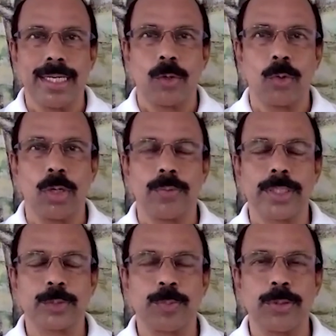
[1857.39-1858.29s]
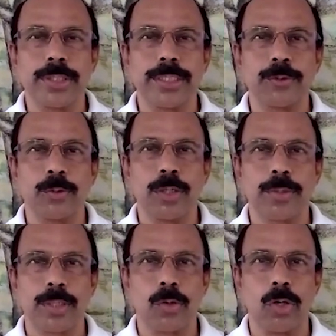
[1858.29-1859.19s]
who have responded to
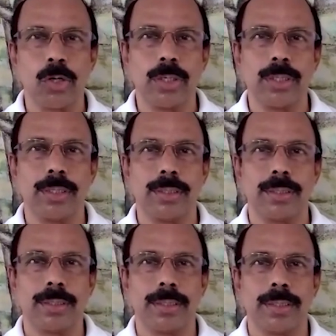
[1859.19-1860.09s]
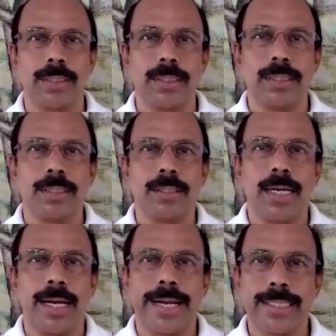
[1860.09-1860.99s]
our call
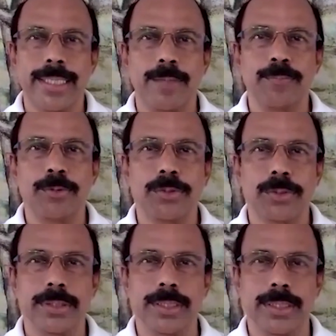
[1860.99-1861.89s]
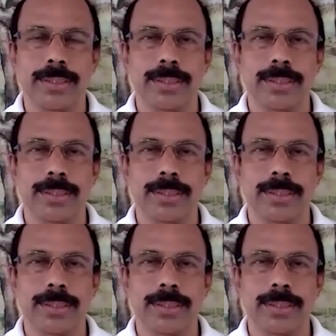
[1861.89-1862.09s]
and come together